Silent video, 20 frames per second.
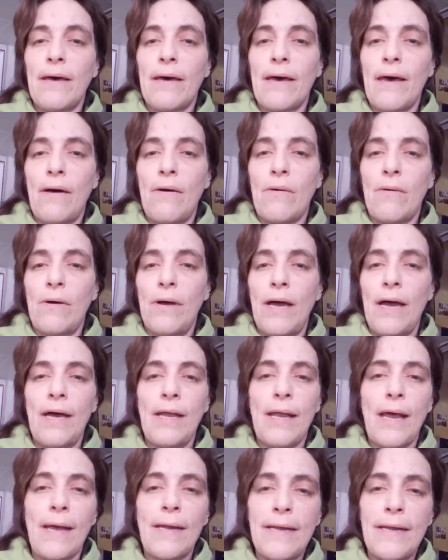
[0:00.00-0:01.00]
account,
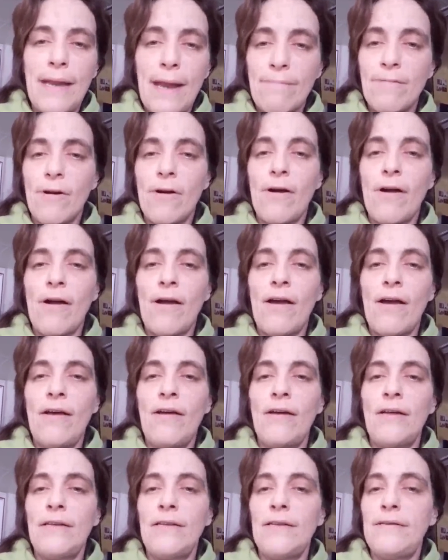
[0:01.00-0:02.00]
and I never
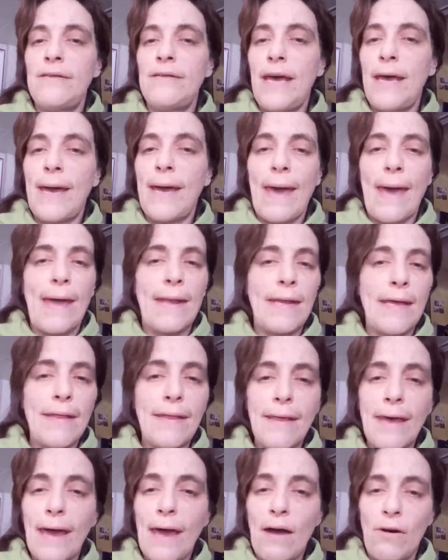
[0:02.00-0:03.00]
take
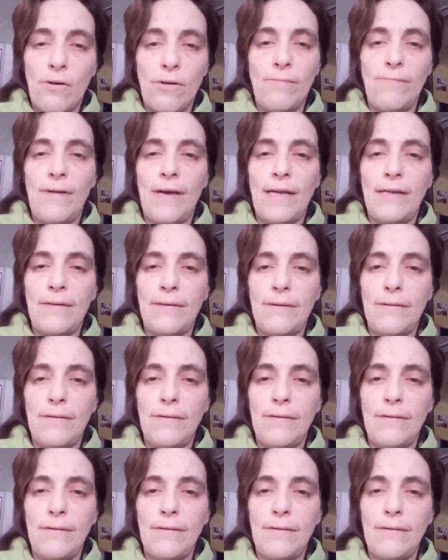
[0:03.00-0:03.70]
anything out of it.